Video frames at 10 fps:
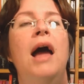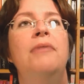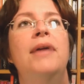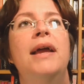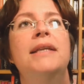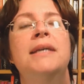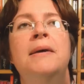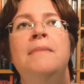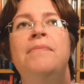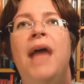I read
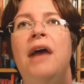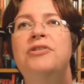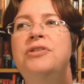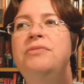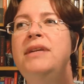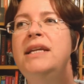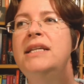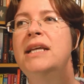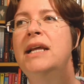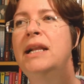How to Read